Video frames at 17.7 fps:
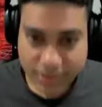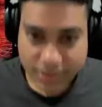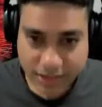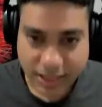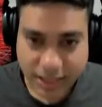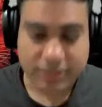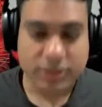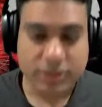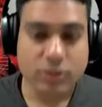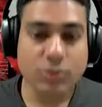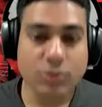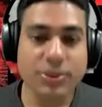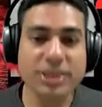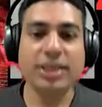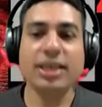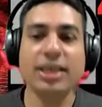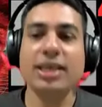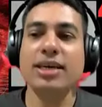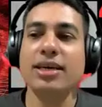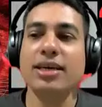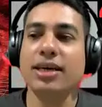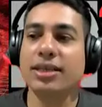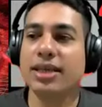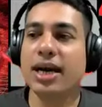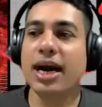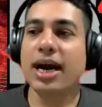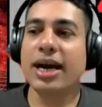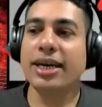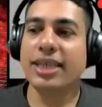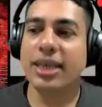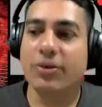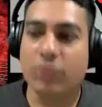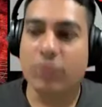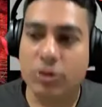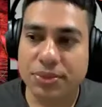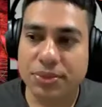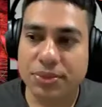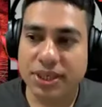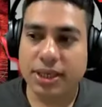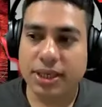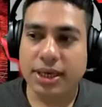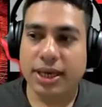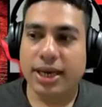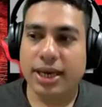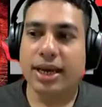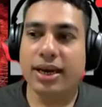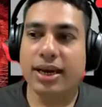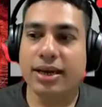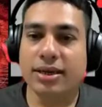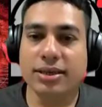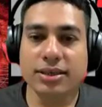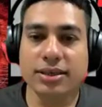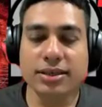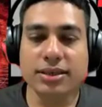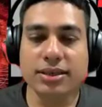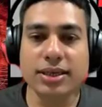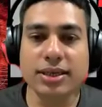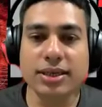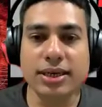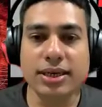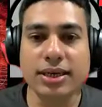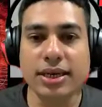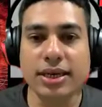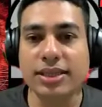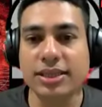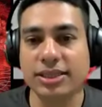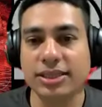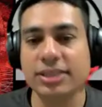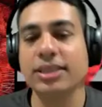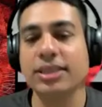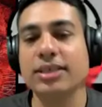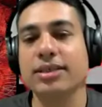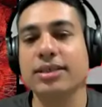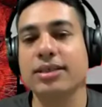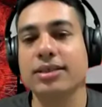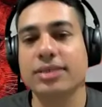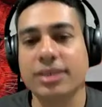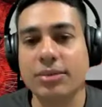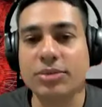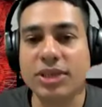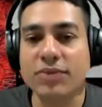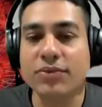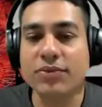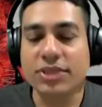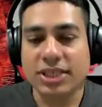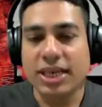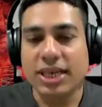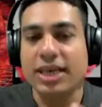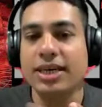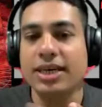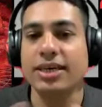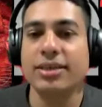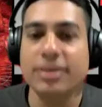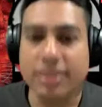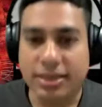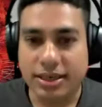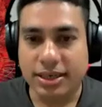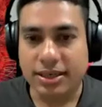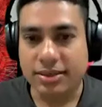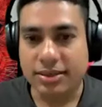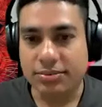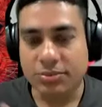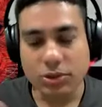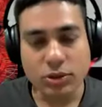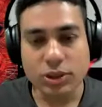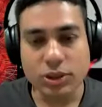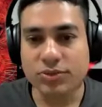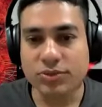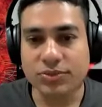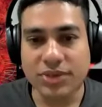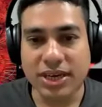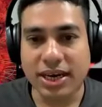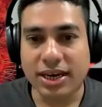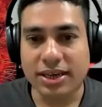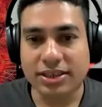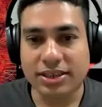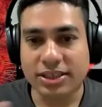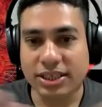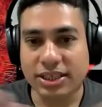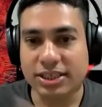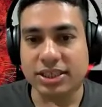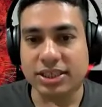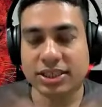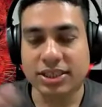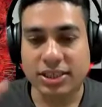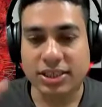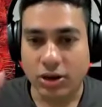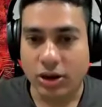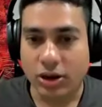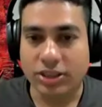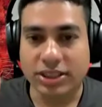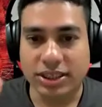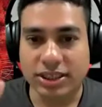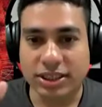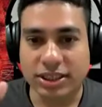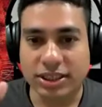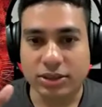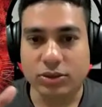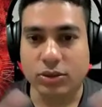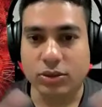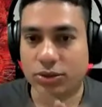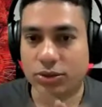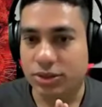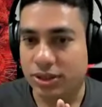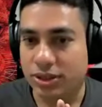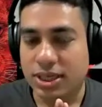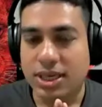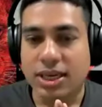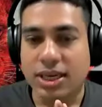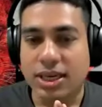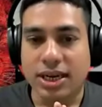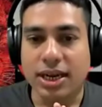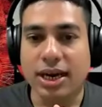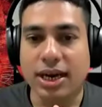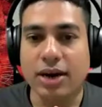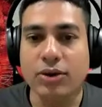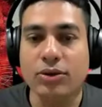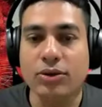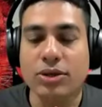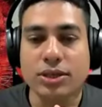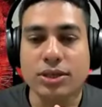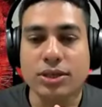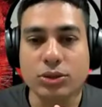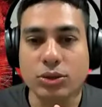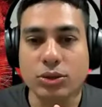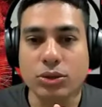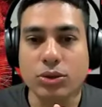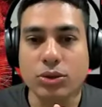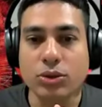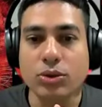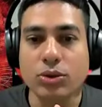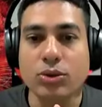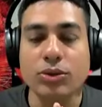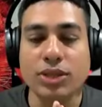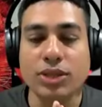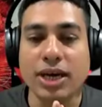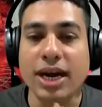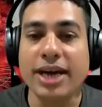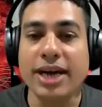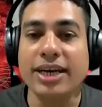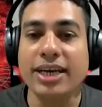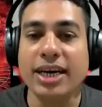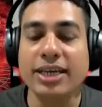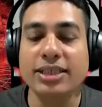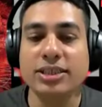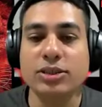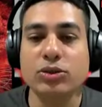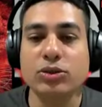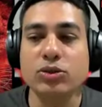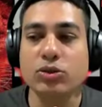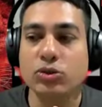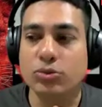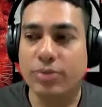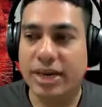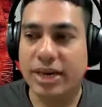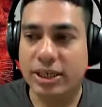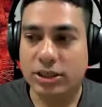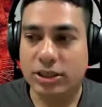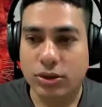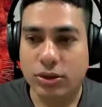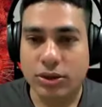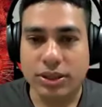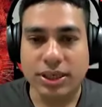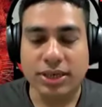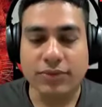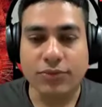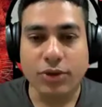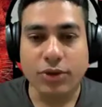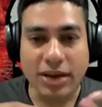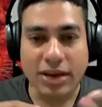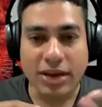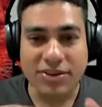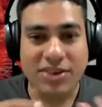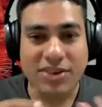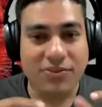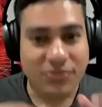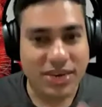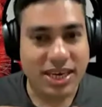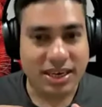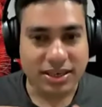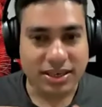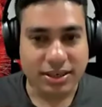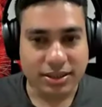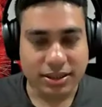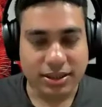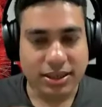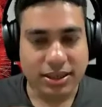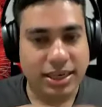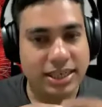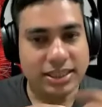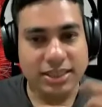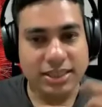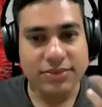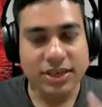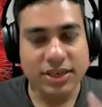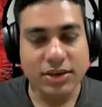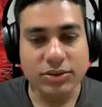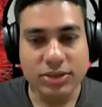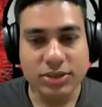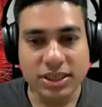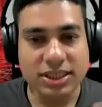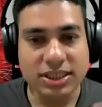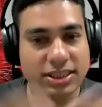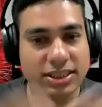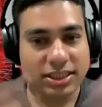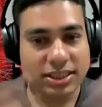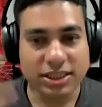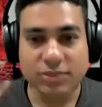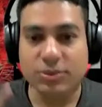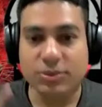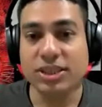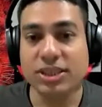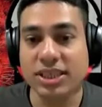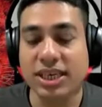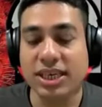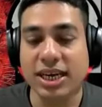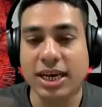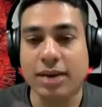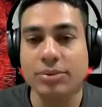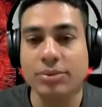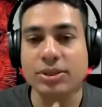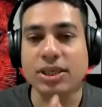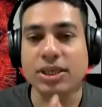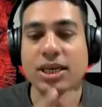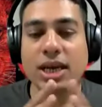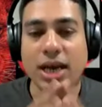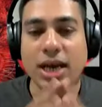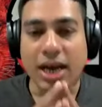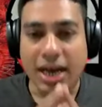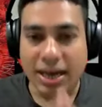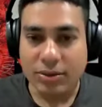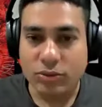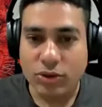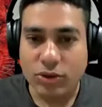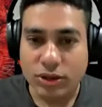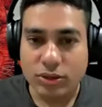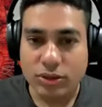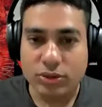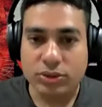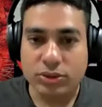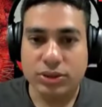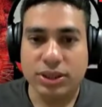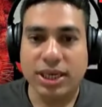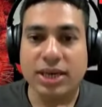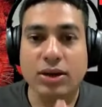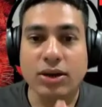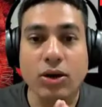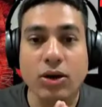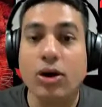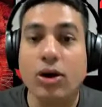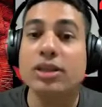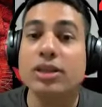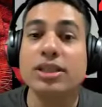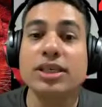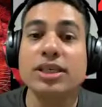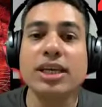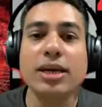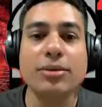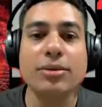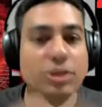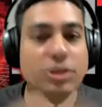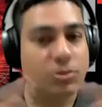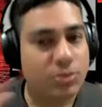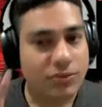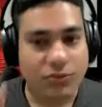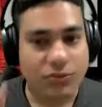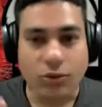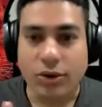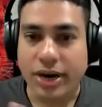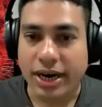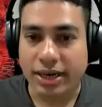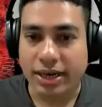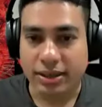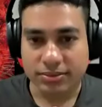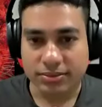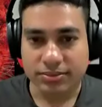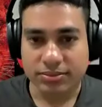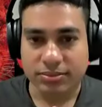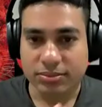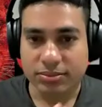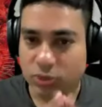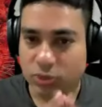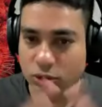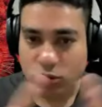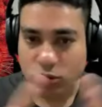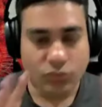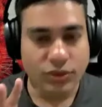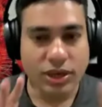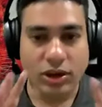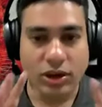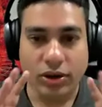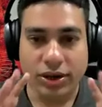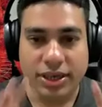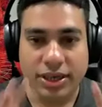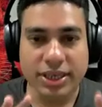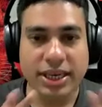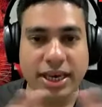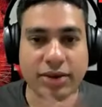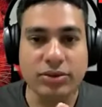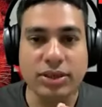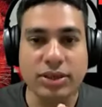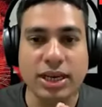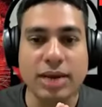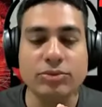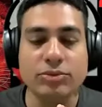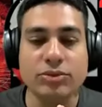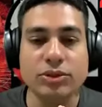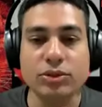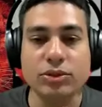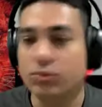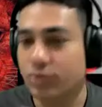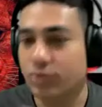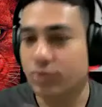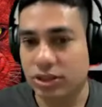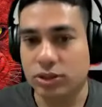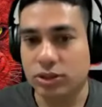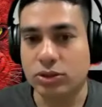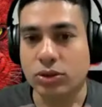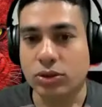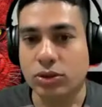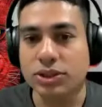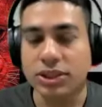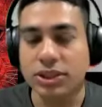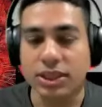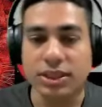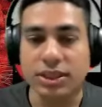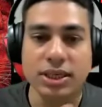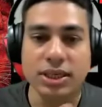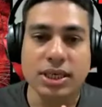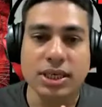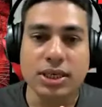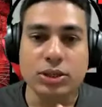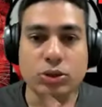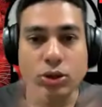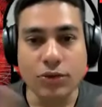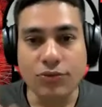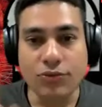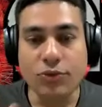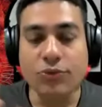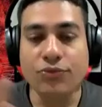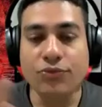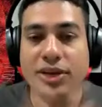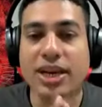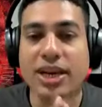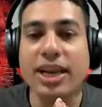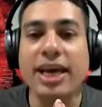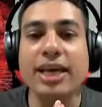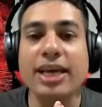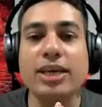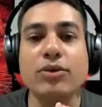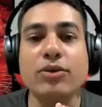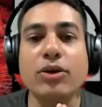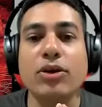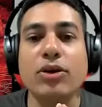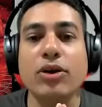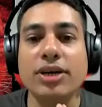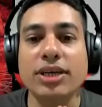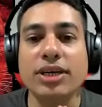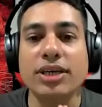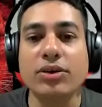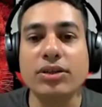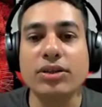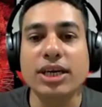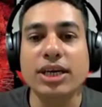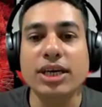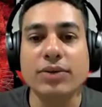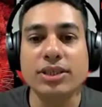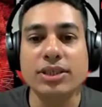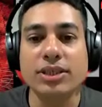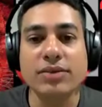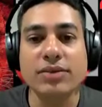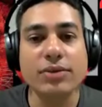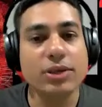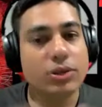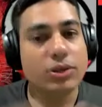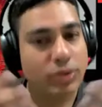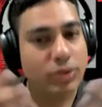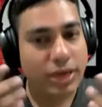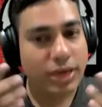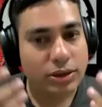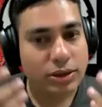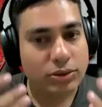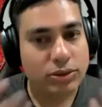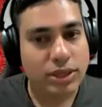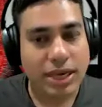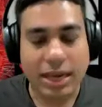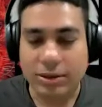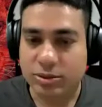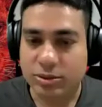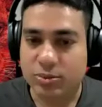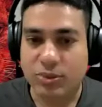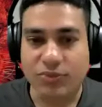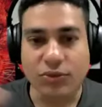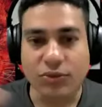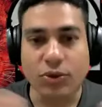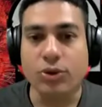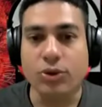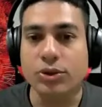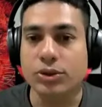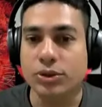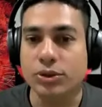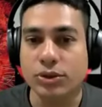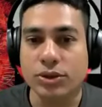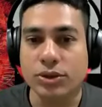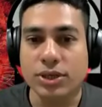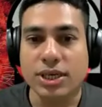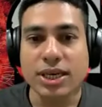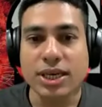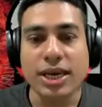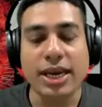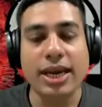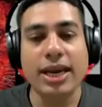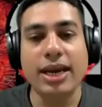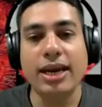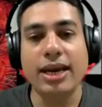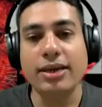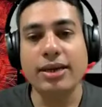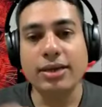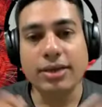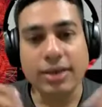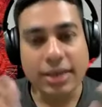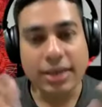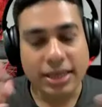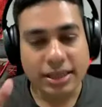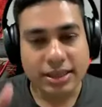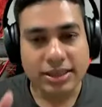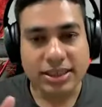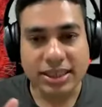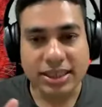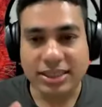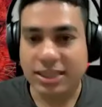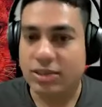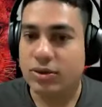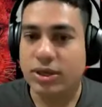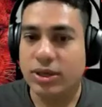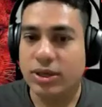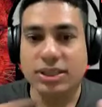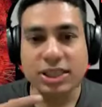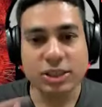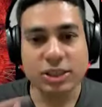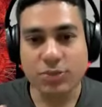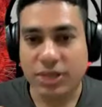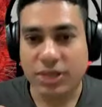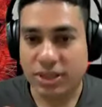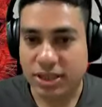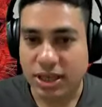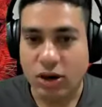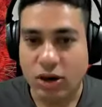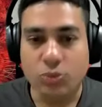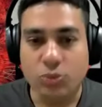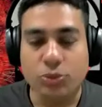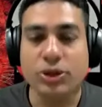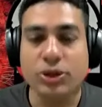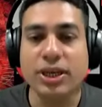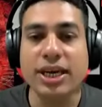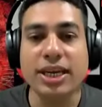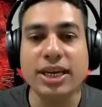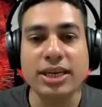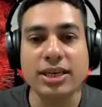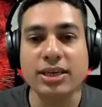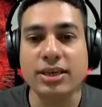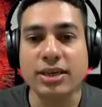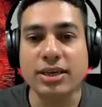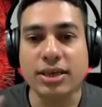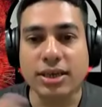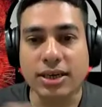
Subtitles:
Yes. So basically, the idea would be, and this is something which I, because we are just launching this course now. So the idea is to make sure that for every week, let's say we have 3 sessions, means 3 labs. I am going to send all 3 labs beforehand. So you will already have the labs with you with the solution. So if you feel like you are already on the advanced level, you can do the labs before also. And in the session, you can just paste the output and